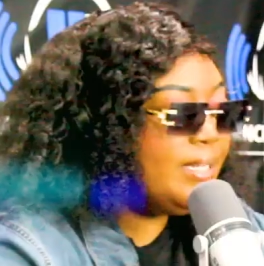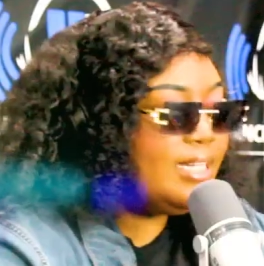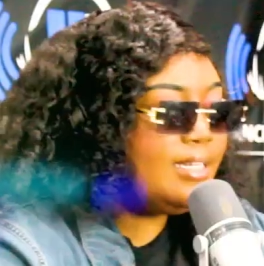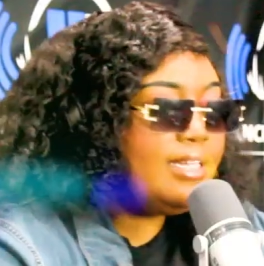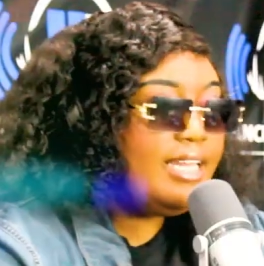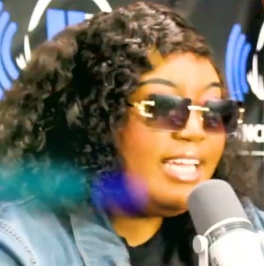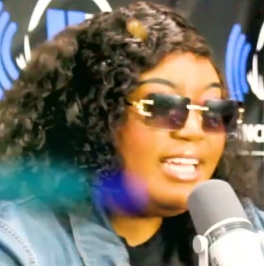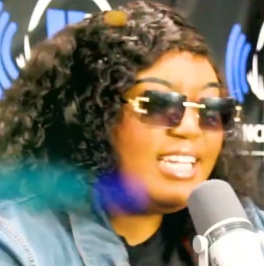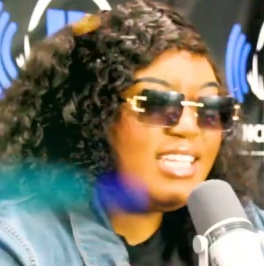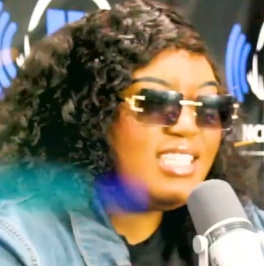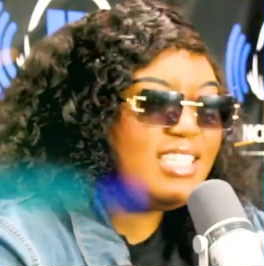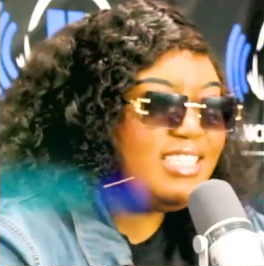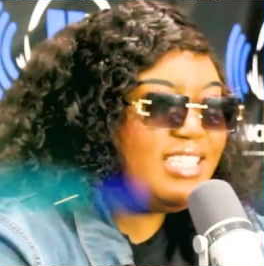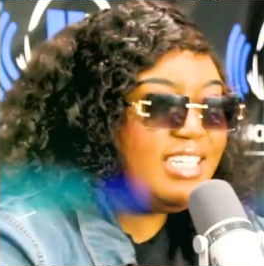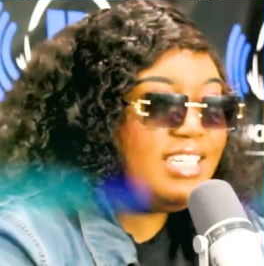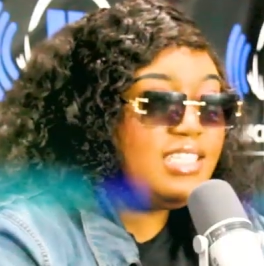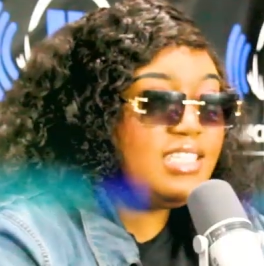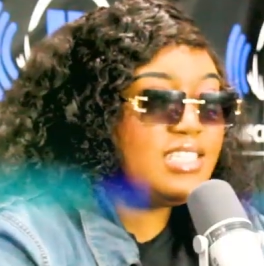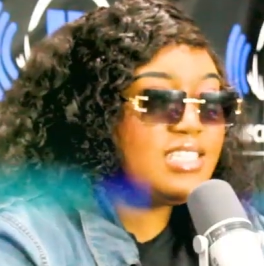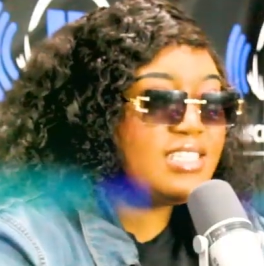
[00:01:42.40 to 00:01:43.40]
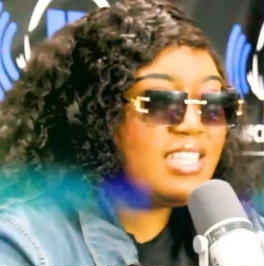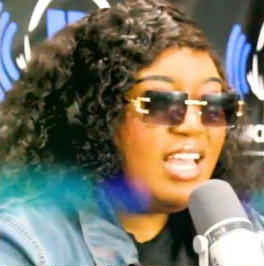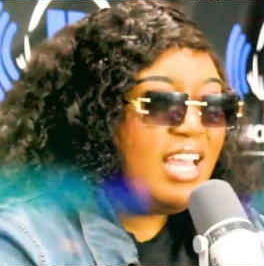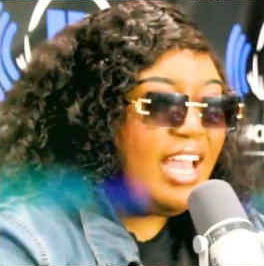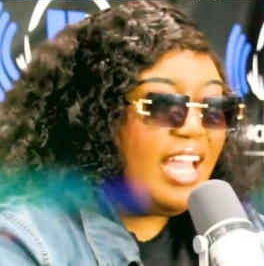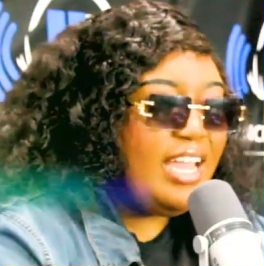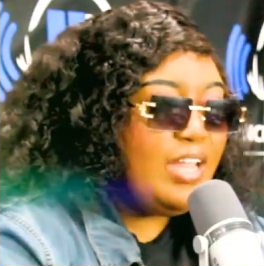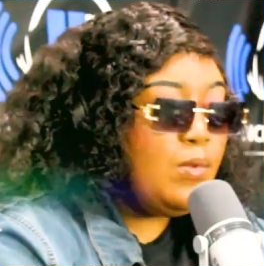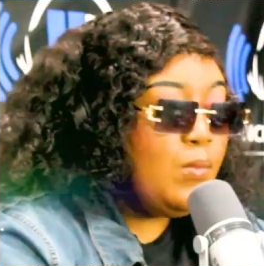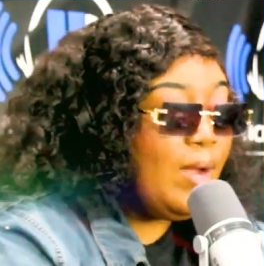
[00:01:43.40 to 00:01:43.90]
and a leg at the dentist.
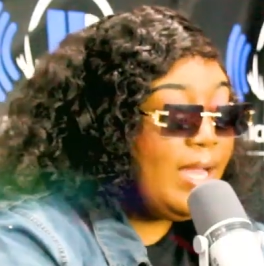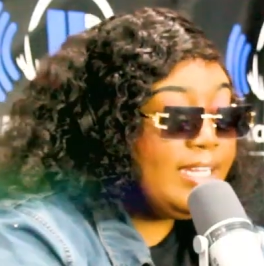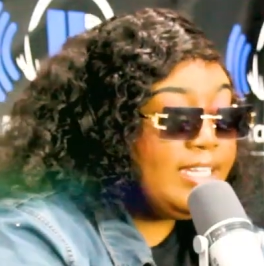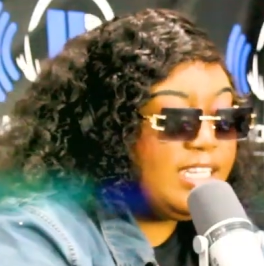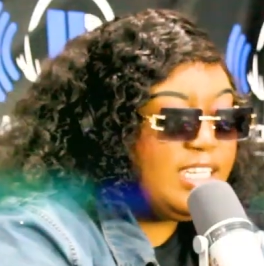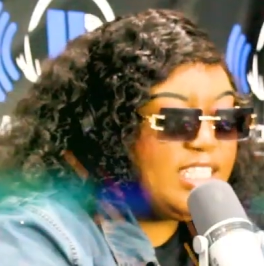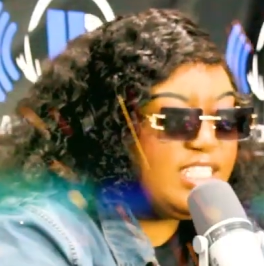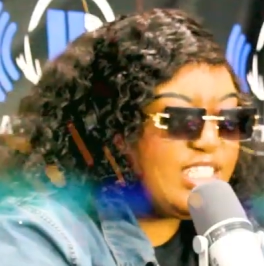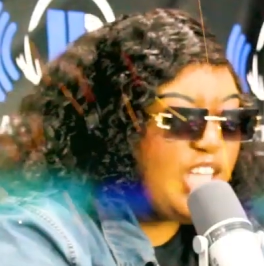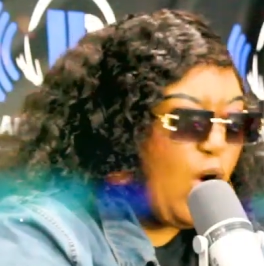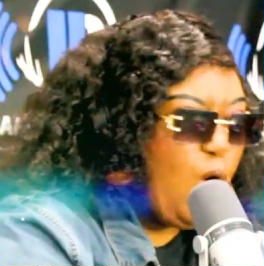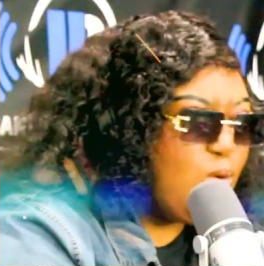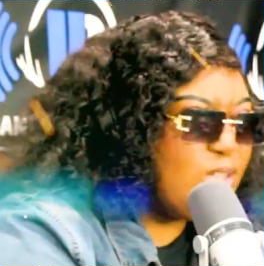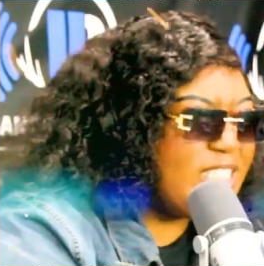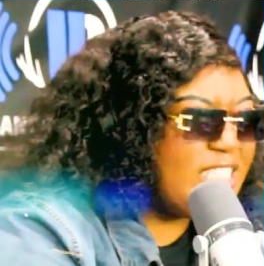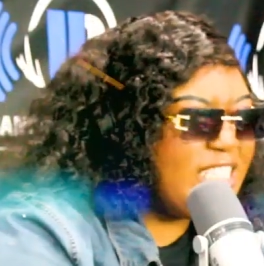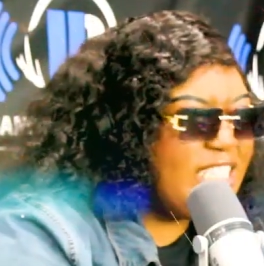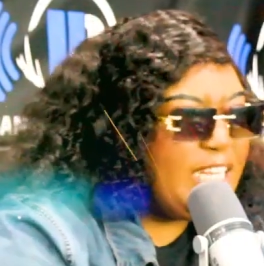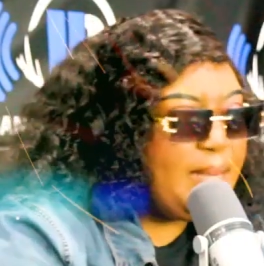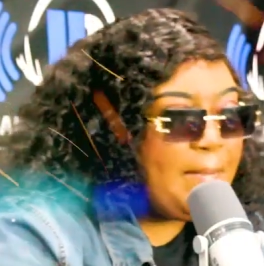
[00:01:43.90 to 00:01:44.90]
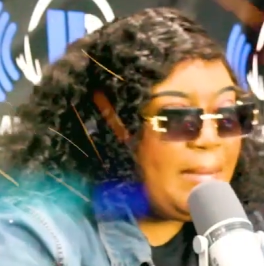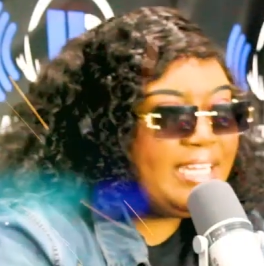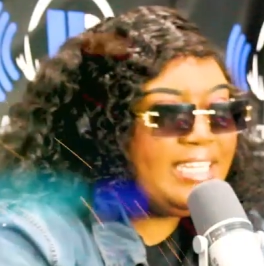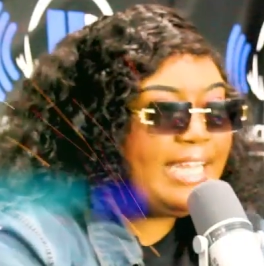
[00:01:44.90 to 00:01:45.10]
I ain't riding unless the whole team. and my